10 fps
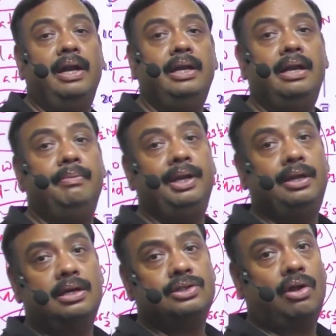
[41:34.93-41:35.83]

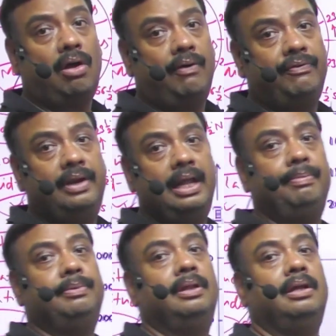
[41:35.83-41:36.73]
meters of
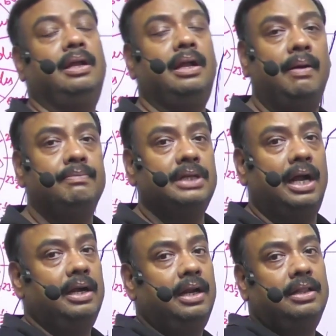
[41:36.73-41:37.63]
depth comes
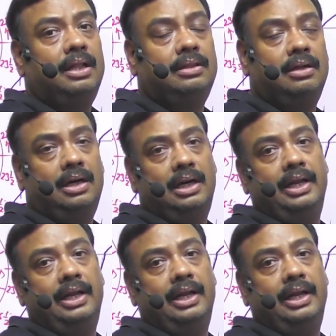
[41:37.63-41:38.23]
under the third layer.